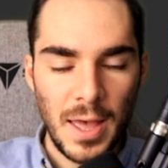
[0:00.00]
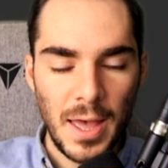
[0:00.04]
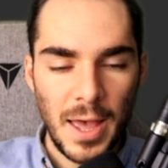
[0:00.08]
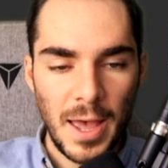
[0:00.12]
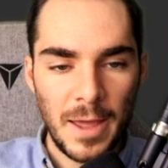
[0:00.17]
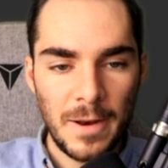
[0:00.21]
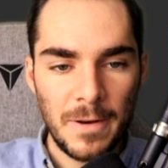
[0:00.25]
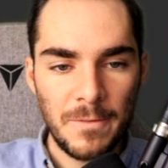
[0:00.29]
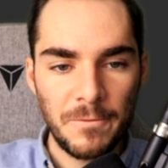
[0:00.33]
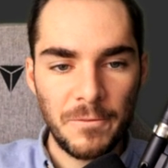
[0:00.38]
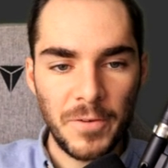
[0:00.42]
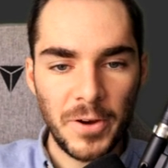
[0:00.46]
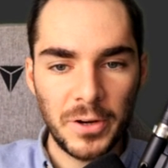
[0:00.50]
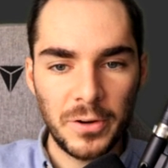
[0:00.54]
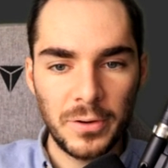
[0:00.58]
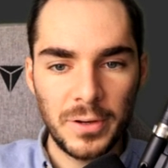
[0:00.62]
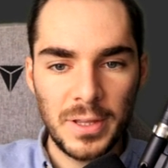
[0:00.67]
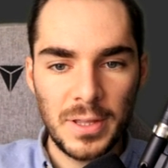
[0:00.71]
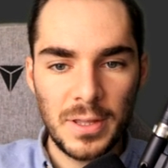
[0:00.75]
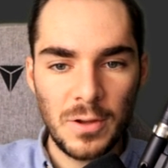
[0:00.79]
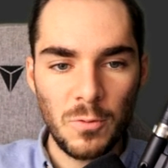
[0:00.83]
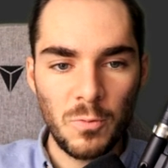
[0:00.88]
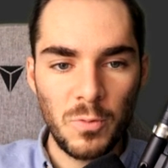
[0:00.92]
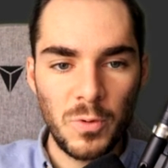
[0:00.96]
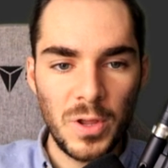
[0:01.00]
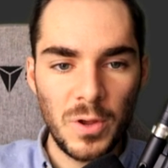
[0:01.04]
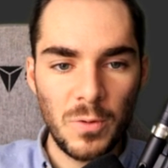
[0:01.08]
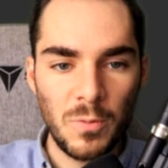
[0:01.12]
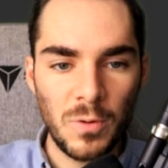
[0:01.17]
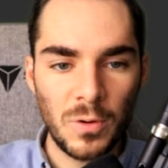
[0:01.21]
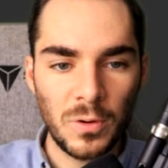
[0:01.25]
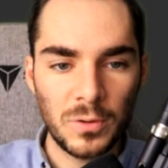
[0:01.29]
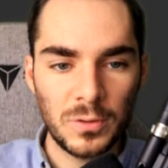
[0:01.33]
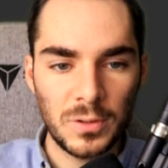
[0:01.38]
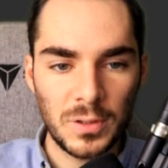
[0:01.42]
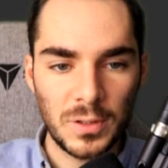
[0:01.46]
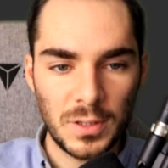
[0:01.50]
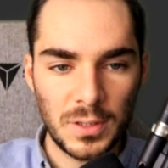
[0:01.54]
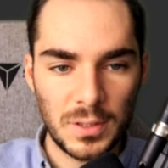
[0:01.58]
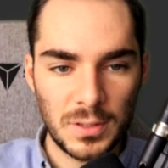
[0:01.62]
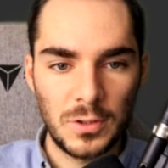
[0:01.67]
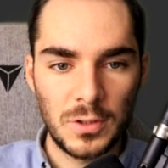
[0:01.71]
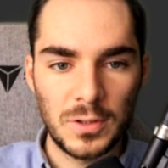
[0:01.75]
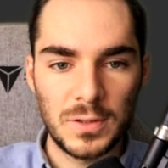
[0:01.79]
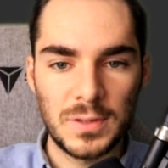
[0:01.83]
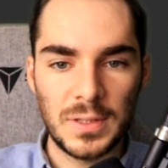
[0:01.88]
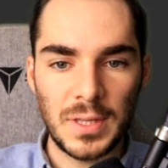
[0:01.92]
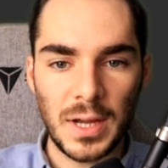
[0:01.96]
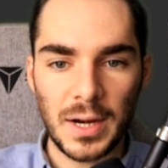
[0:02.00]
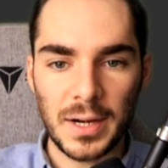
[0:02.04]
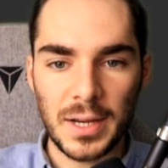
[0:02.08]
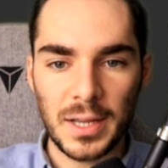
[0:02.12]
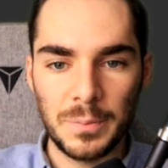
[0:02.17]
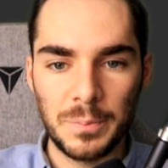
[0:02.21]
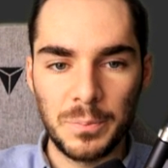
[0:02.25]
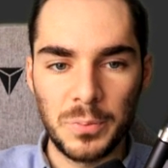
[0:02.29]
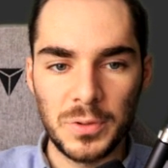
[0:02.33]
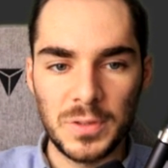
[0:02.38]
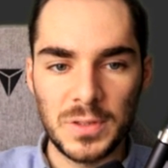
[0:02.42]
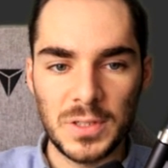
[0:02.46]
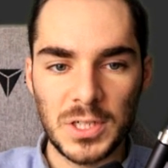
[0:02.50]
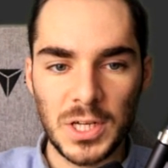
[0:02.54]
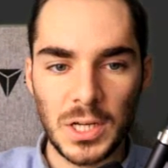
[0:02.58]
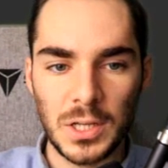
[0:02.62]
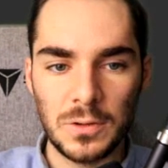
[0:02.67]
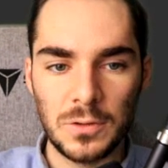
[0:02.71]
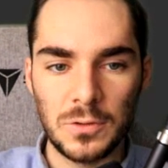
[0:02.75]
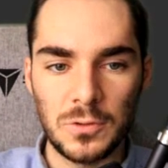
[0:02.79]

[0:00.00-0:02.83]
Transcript: And finally, we want the target position